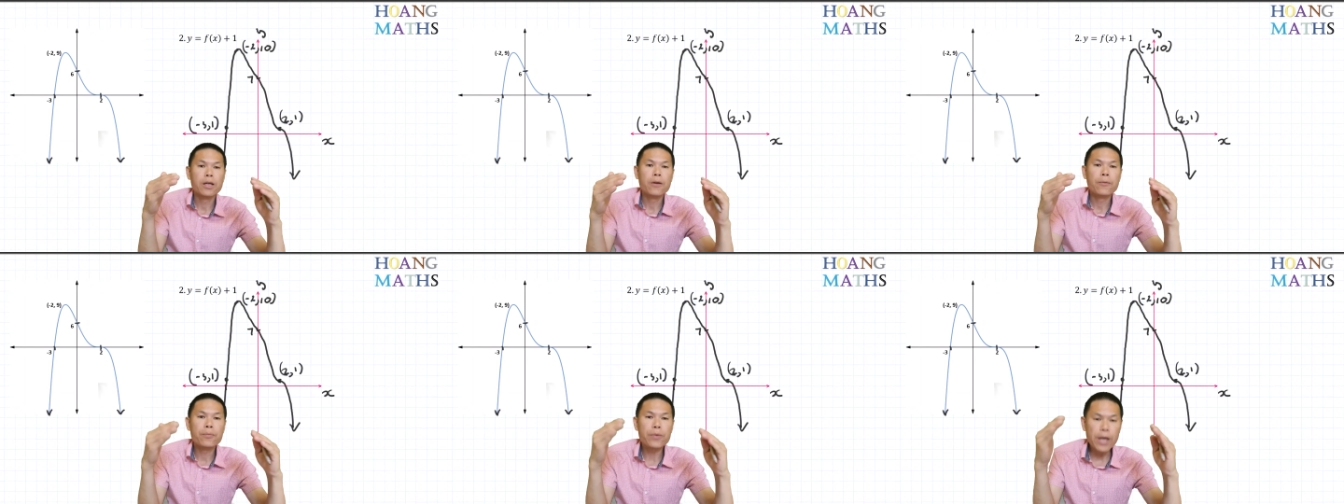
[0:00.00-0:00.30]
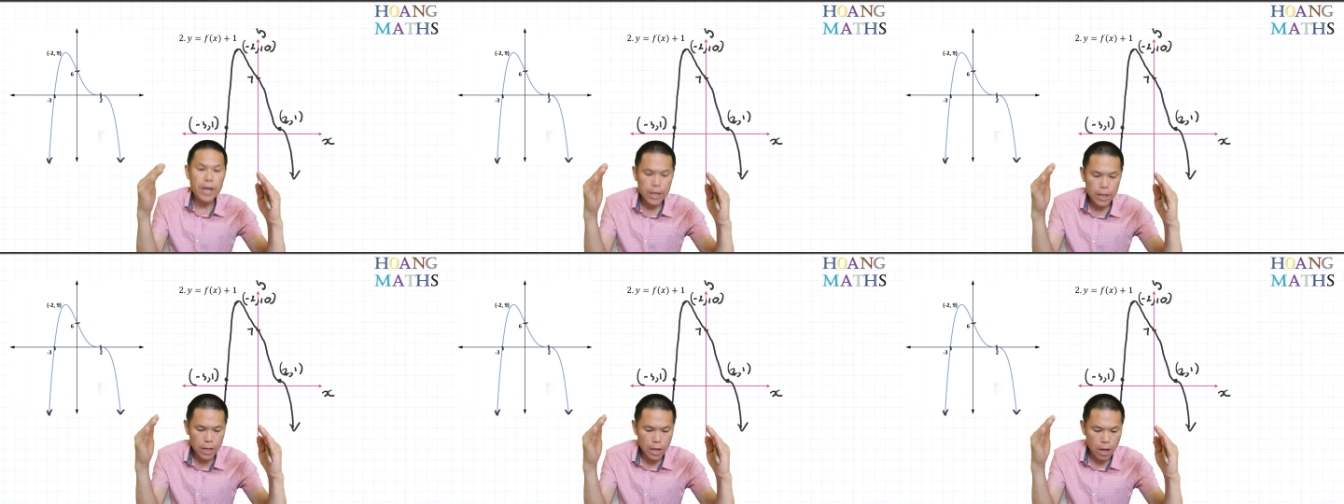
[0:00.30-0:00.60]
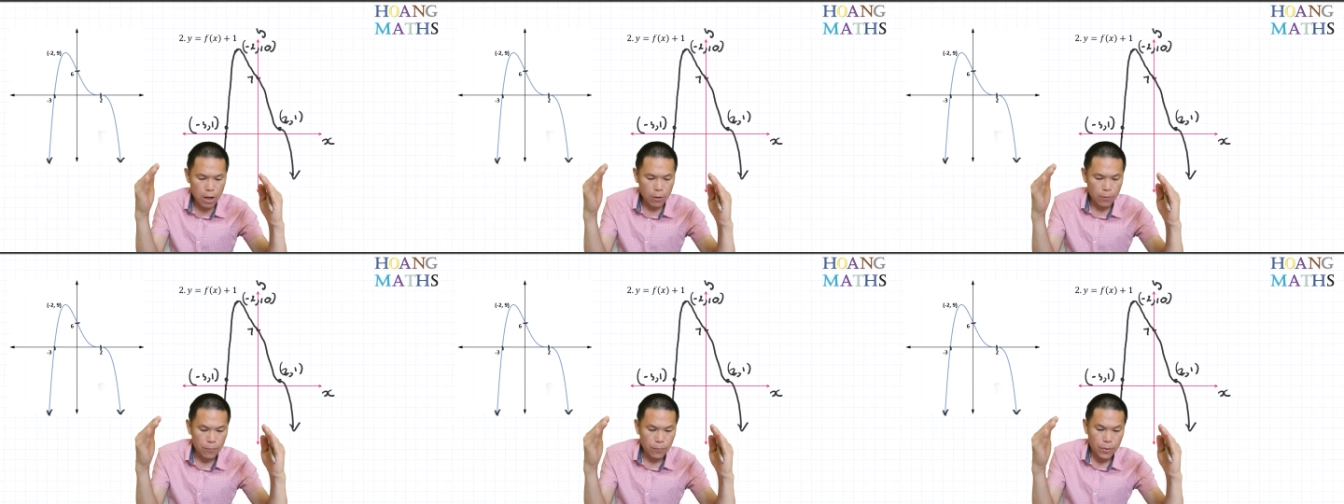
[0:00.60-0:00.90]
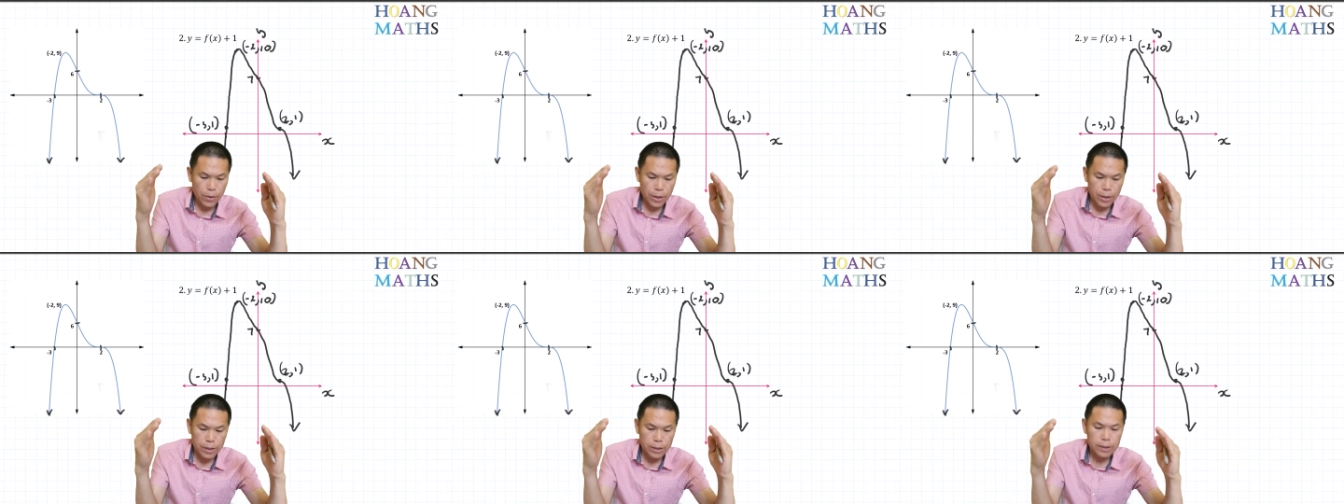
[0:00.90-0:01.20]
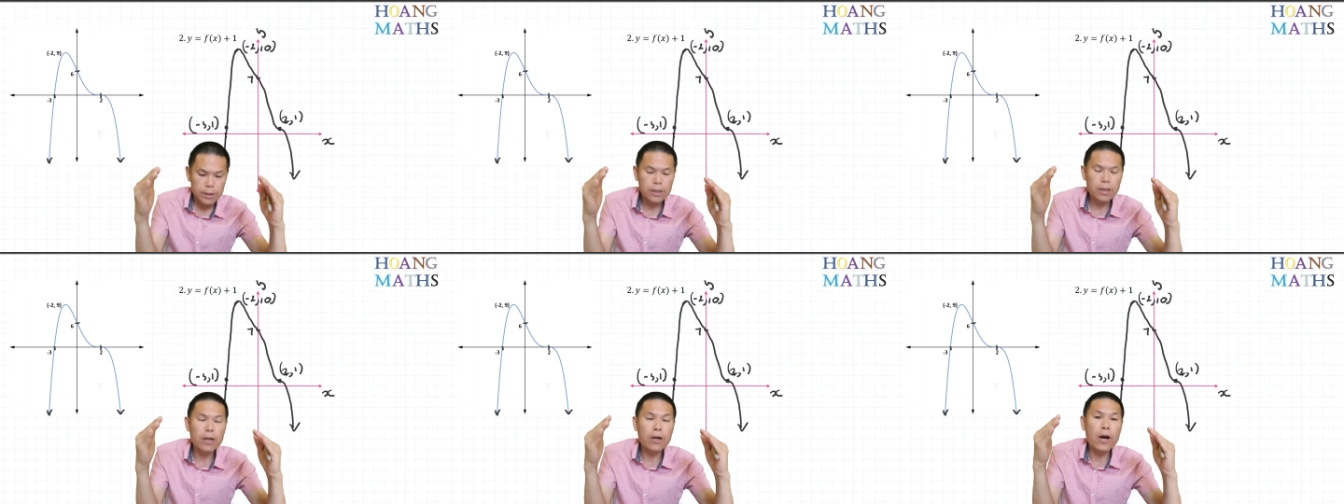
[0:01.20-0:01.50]
There you go.
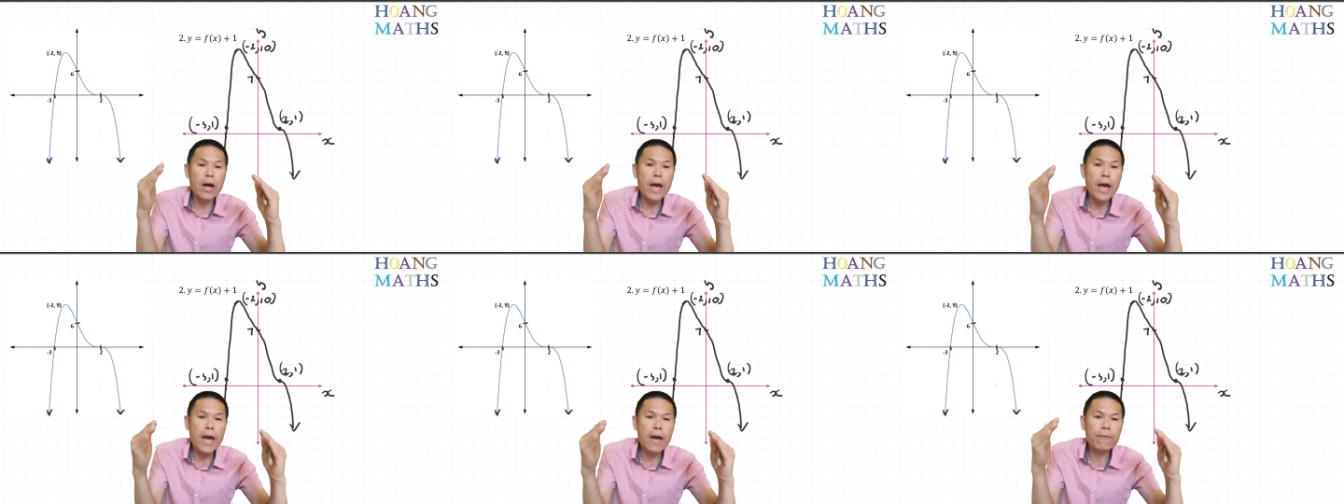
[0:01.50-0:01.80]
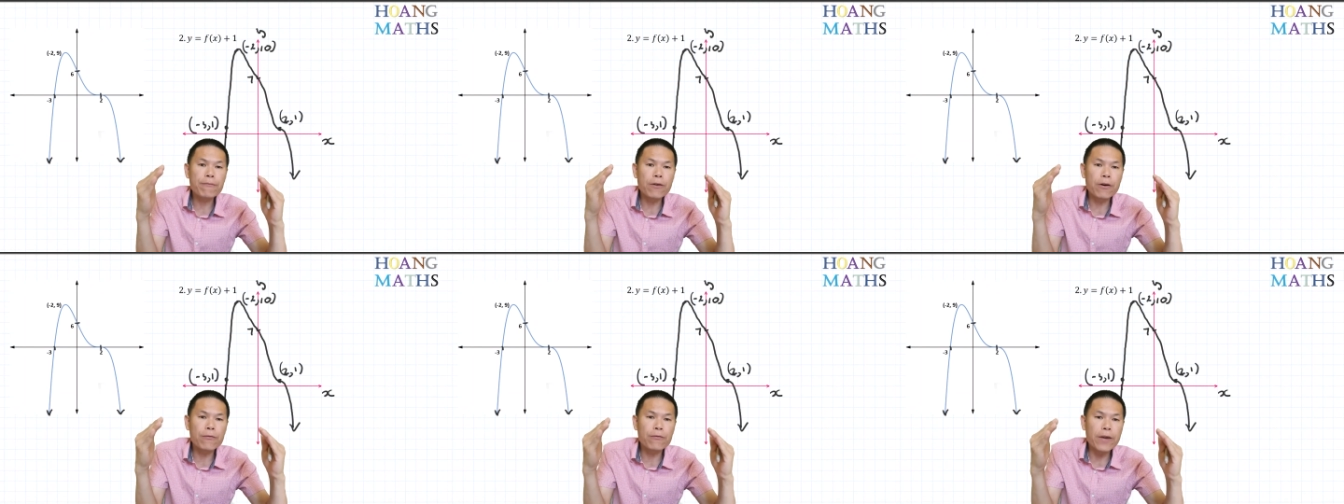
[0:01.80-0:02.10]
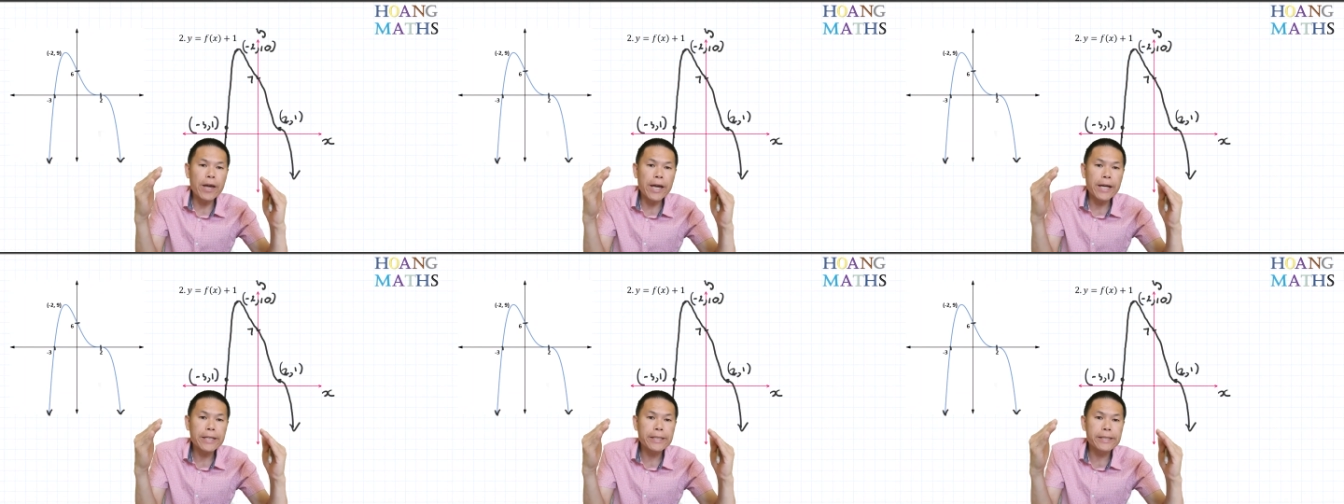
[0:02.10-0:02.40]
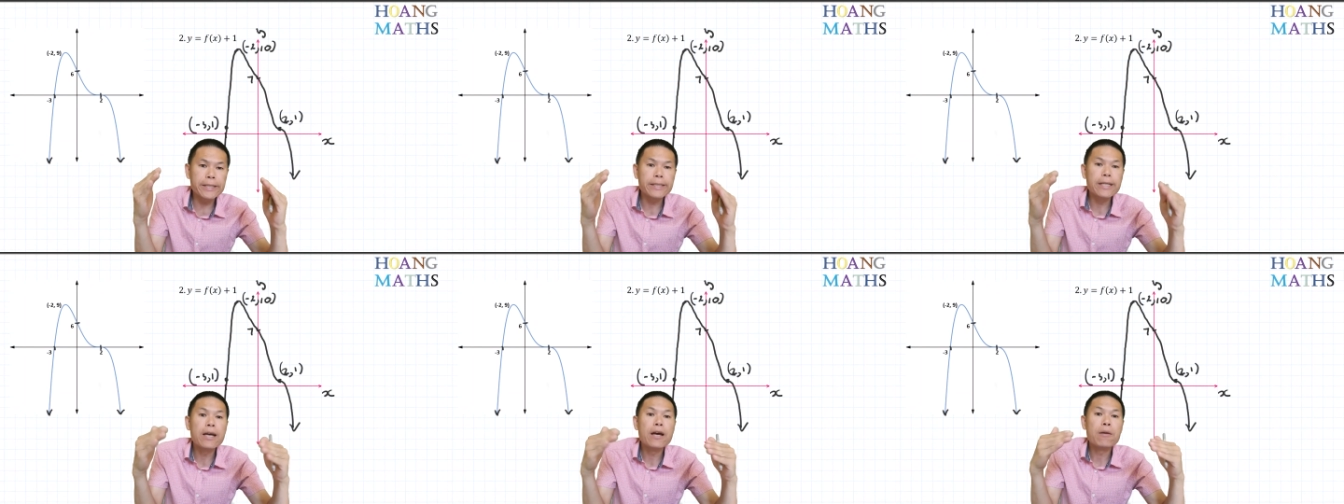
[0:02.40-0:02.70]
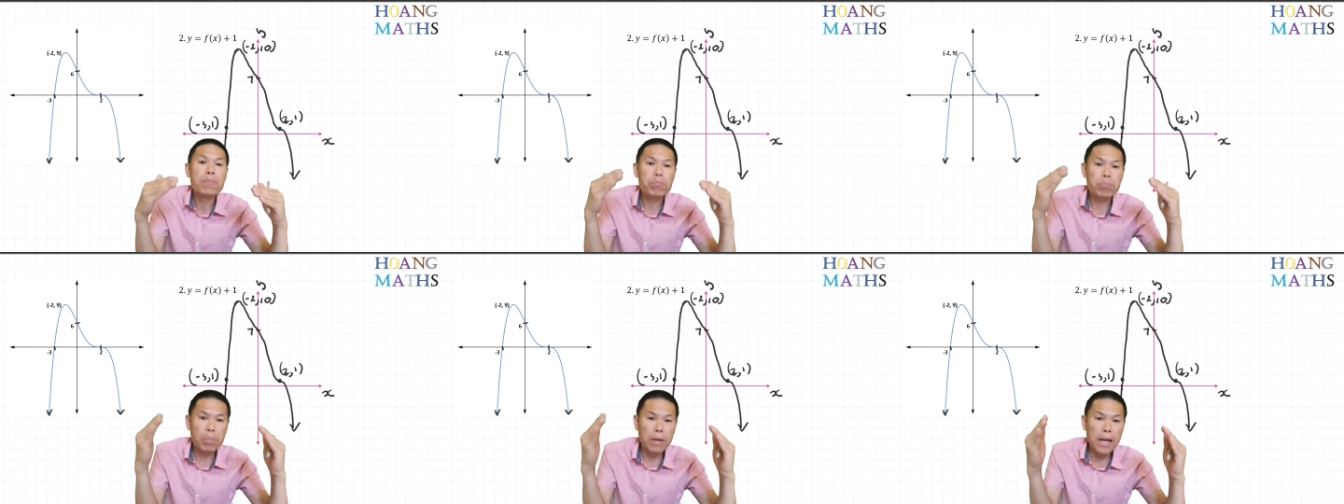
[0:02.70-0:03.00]
So f of x
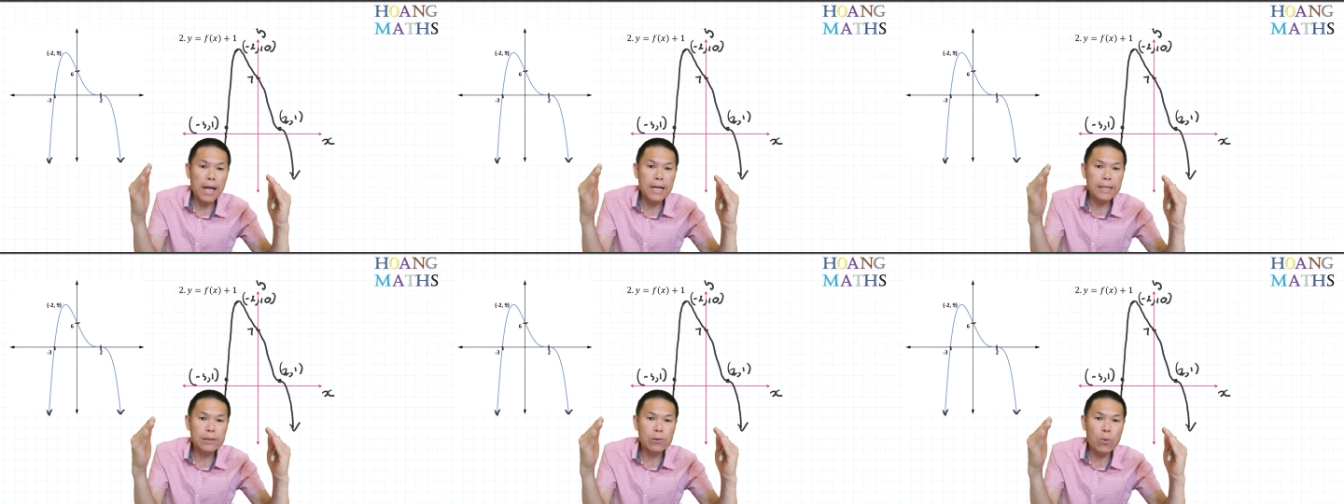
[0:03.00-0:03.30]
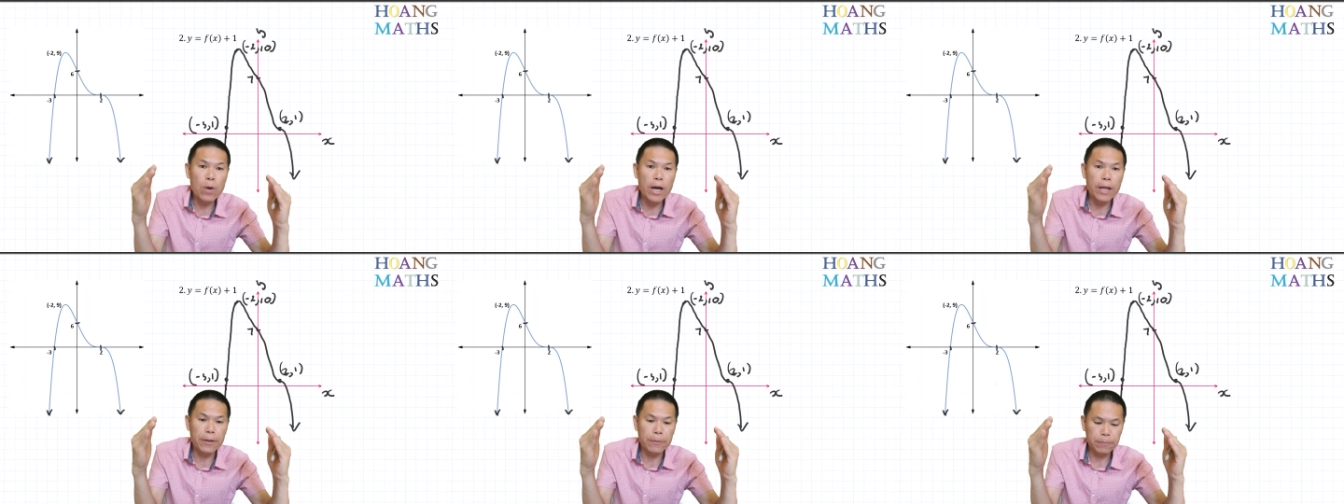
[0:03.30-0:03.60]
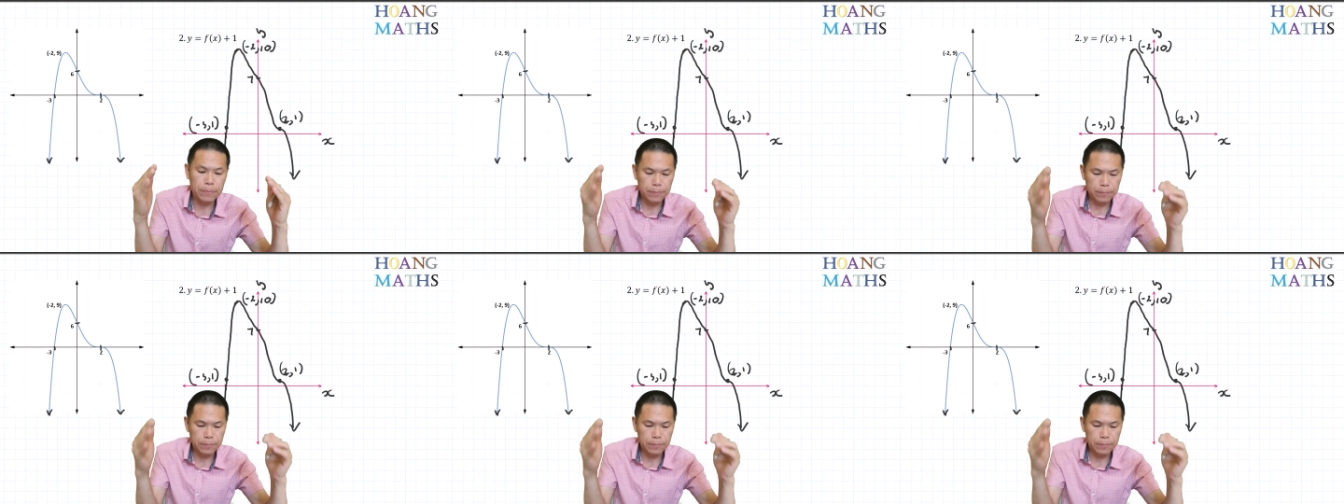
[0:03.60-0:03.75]
plus 1.